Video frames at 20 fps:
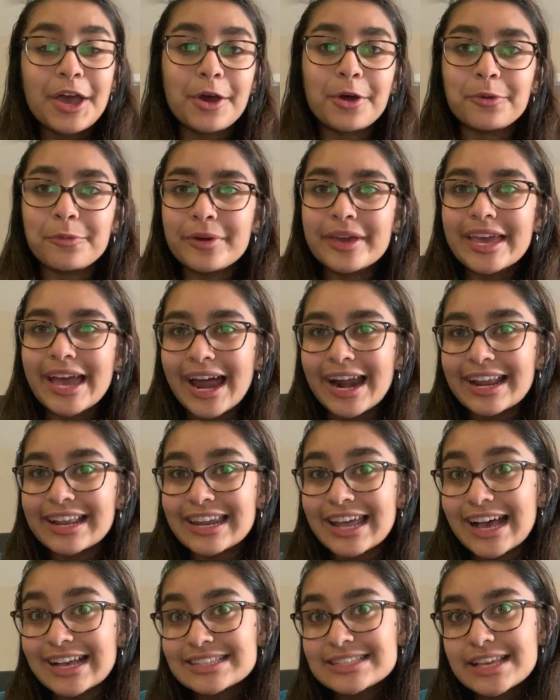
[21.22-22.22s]
and we had an
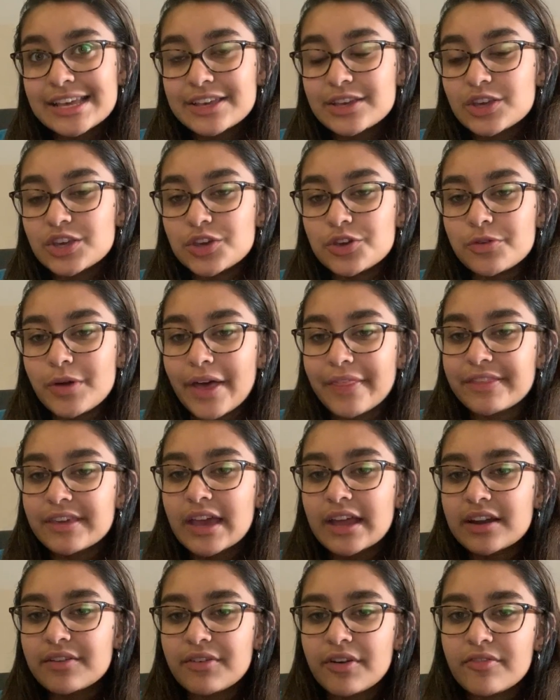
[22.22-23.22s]
SAQ at the
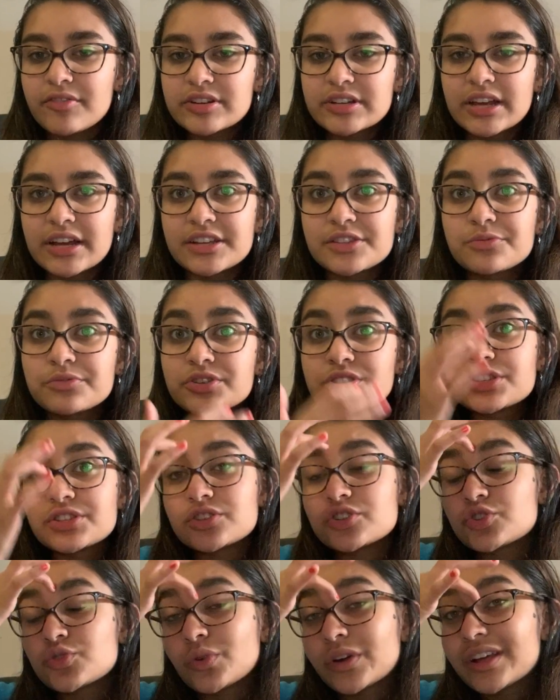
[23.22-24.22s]
end of every test, which is the
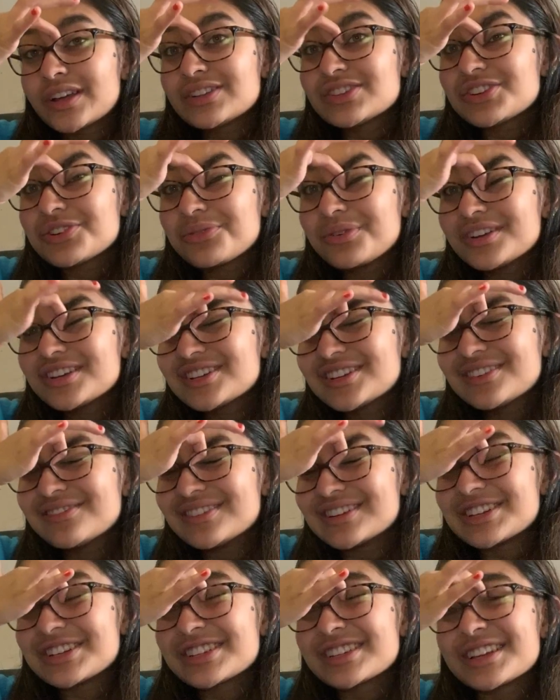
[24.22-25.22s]
short answer question,
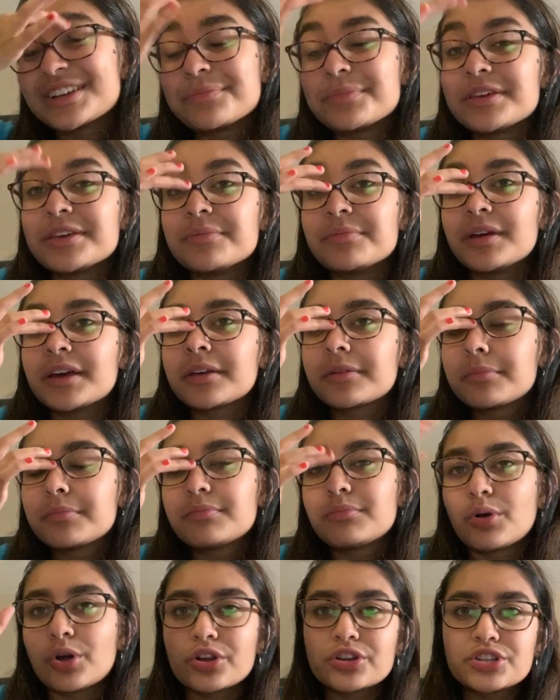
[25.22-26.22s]
which is going to be like
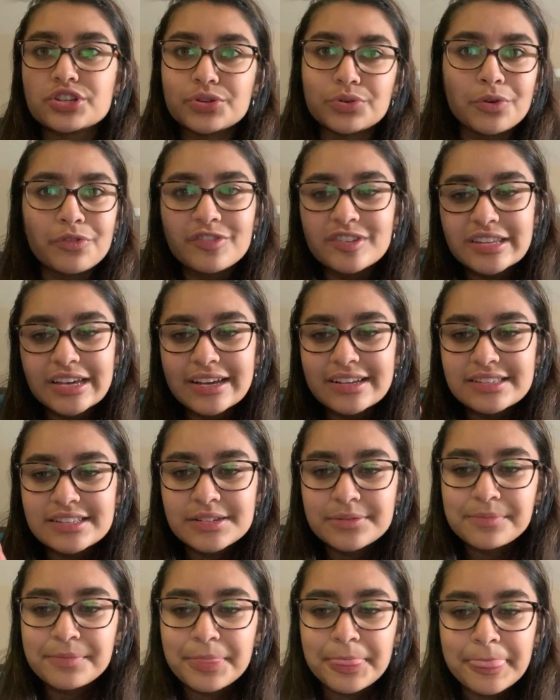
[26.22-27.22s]
part 2 of the test.
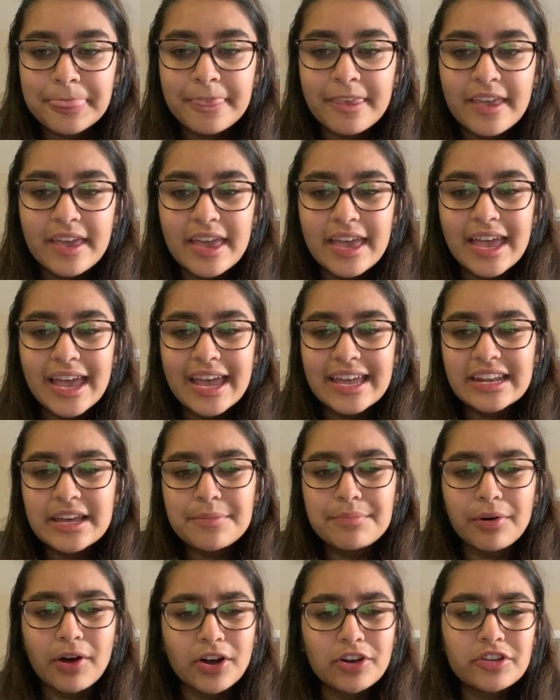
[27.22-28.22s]
And I
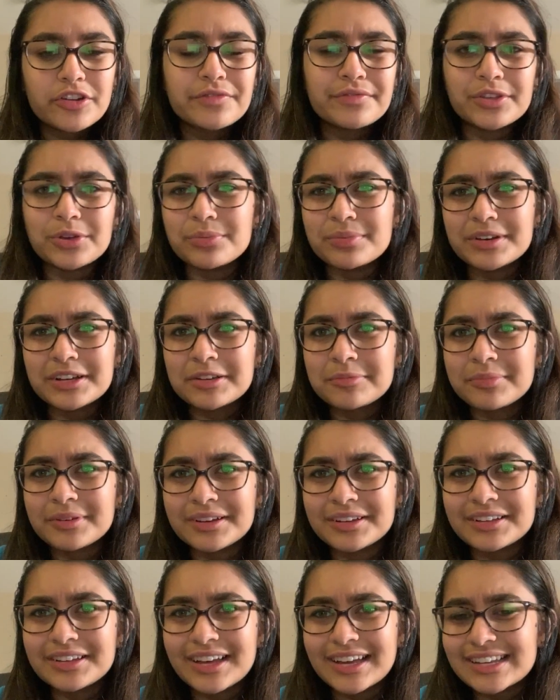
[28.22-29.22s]
bought a review book,
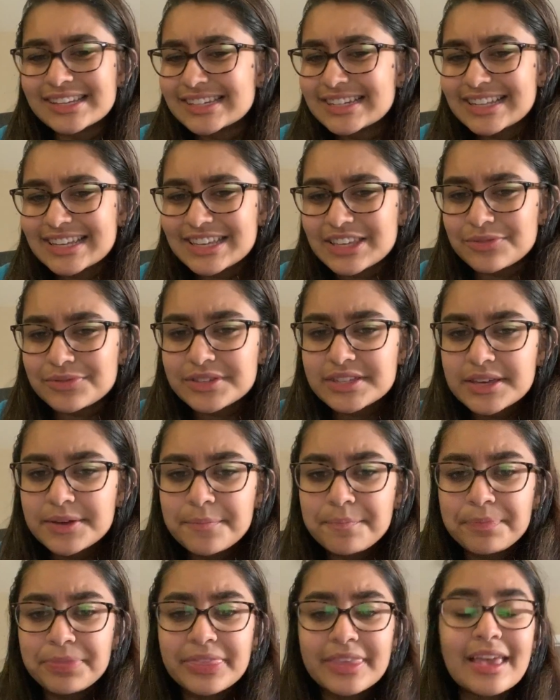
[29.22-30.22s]
but I didn't use it.
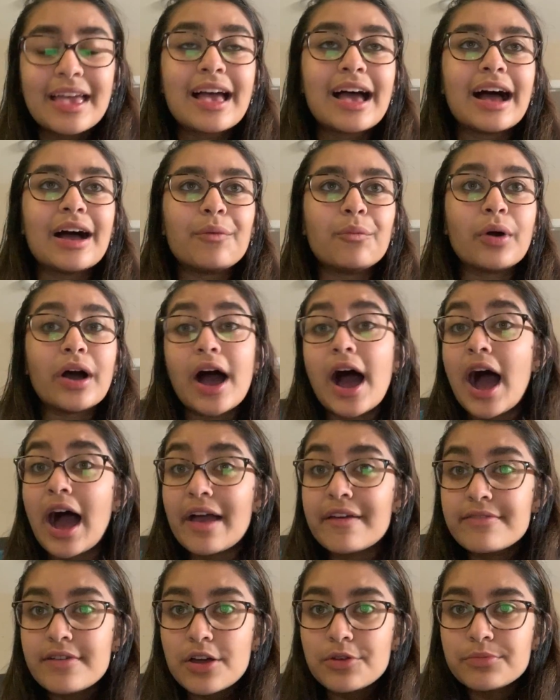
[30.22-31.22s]
What I
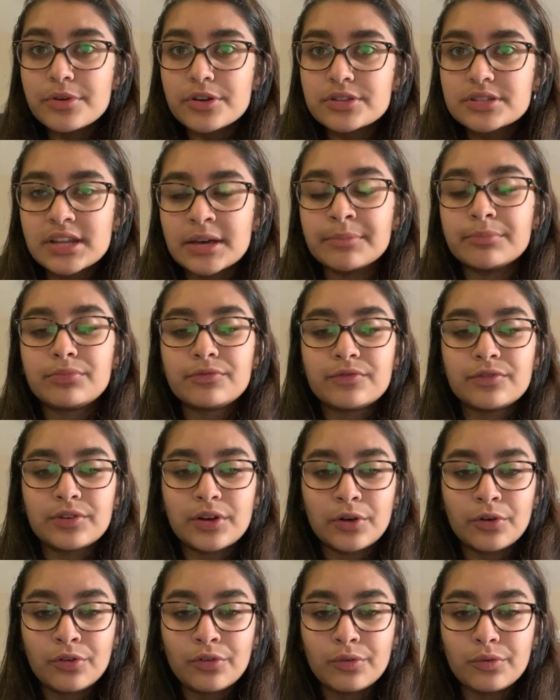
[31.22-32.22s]
found most
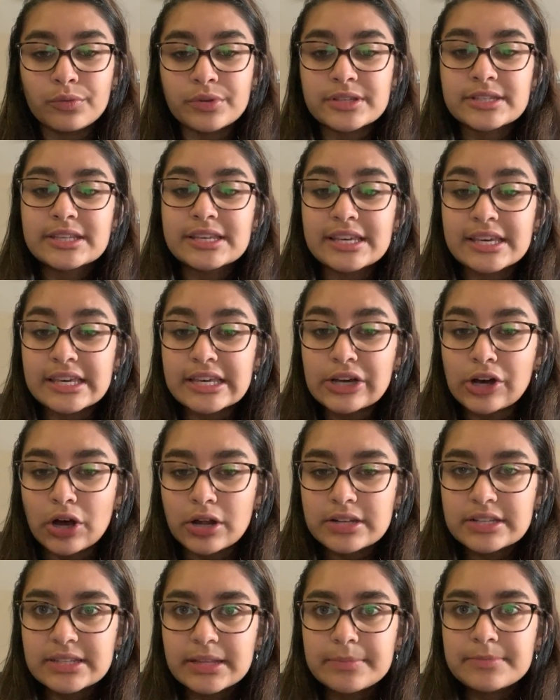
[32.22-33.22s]
helpful was key
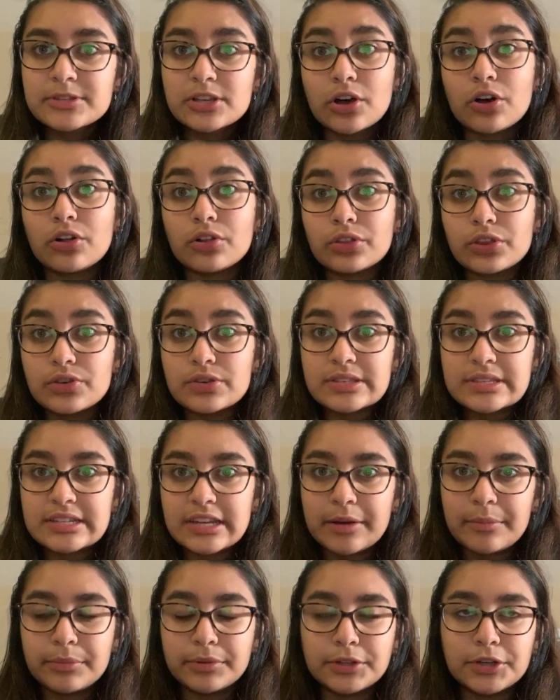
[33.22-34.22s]
concepts. I'll use it
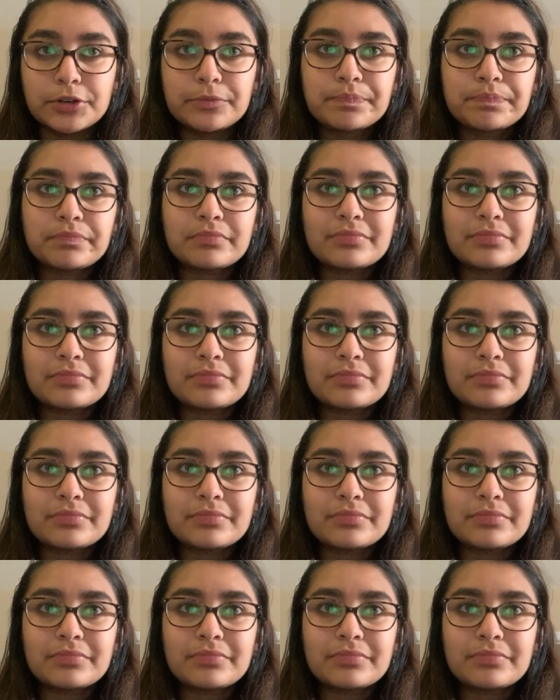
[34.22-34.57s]
down below.